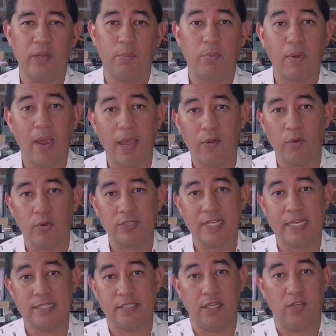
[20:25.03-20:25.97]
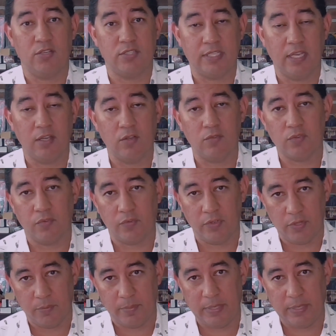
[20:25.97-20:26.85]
prioritizing ourselves over other